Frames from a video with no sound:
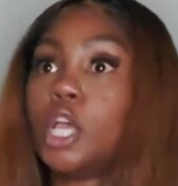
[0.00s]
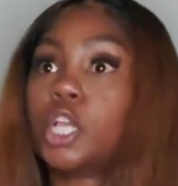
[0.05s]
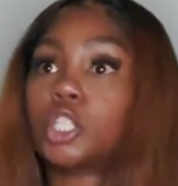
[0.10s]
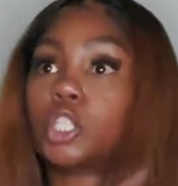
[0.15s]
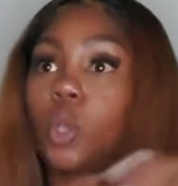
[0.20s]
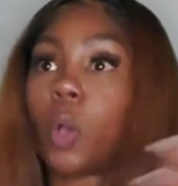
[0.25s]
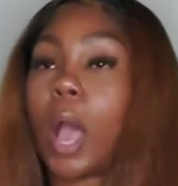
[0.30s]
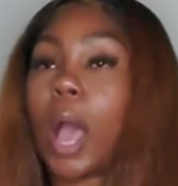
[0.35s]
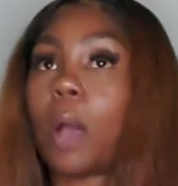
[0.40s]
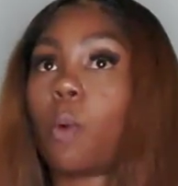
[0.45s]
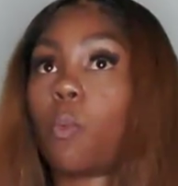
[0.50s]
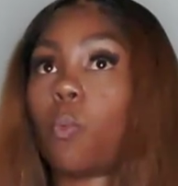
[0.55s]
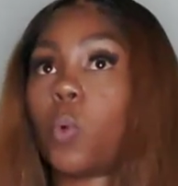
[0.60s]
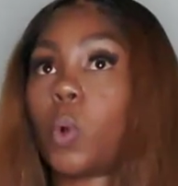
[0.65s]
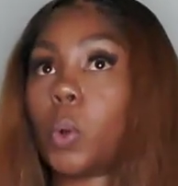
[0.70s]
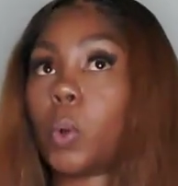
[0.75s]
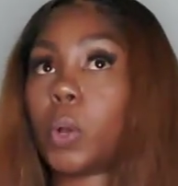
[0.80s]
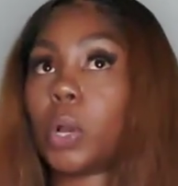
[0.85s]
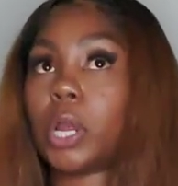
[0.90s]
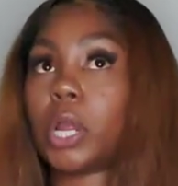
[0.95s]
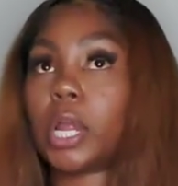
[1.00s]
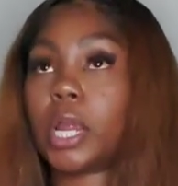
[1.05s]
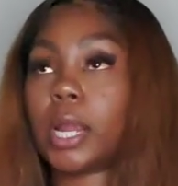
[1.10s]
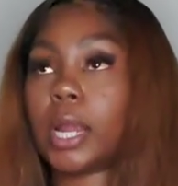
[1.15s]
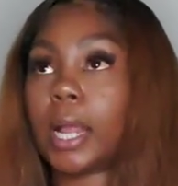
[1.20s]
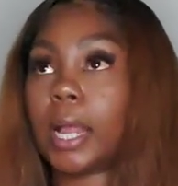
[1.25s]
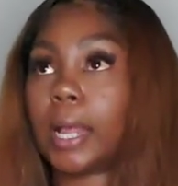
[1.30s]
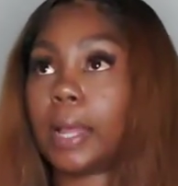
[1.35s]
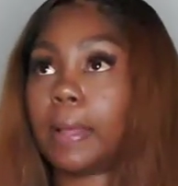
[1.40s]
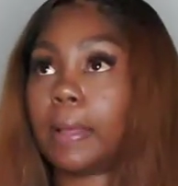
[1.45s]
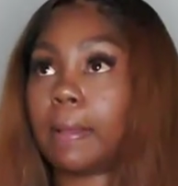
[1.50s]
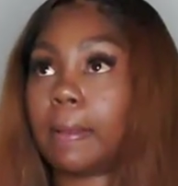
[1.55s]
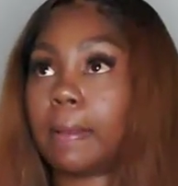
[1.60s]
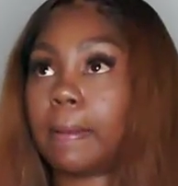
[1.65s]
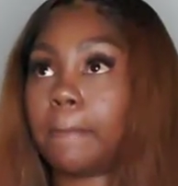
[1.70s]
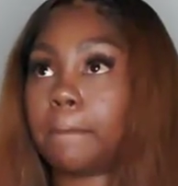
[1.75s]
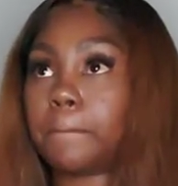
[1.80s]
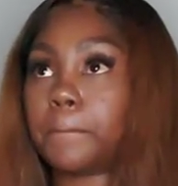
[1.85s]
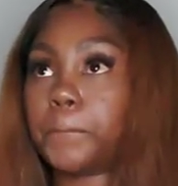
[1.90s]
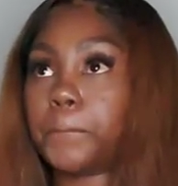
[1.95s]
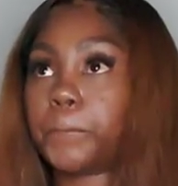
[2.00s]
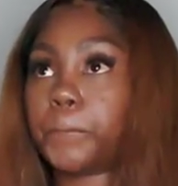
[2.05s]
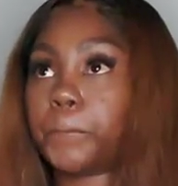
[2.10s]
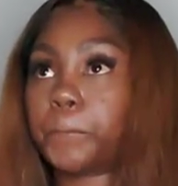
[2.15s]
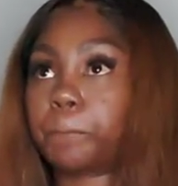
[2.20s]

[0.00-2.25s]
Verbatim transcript: So I wore um